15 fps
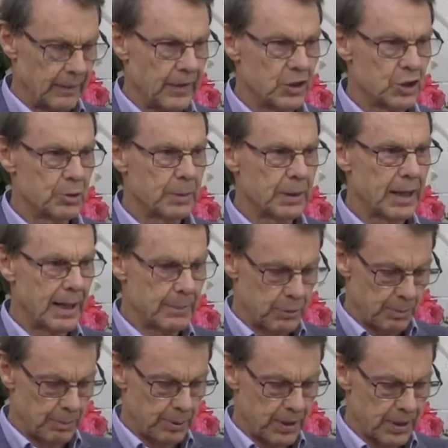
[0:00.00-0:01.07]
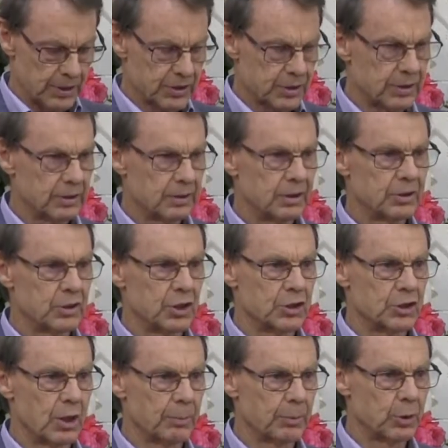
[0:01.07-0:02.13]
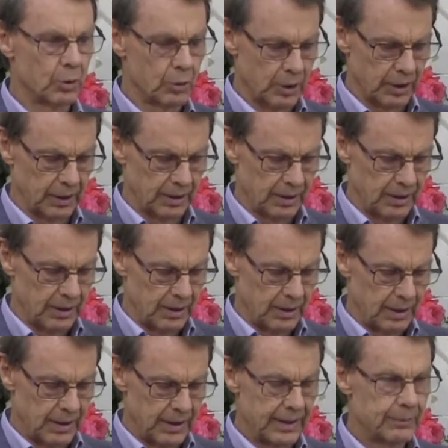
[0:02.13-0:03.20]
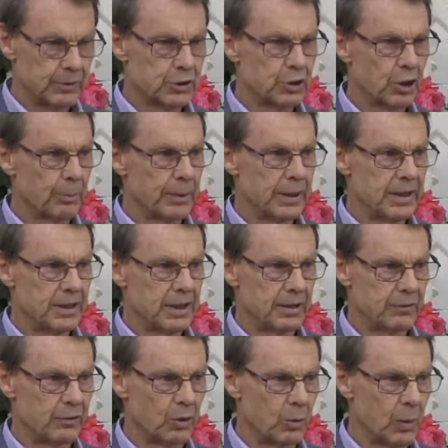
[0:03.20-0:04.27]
Then she became depressed. She stopped talking and even stopped eating for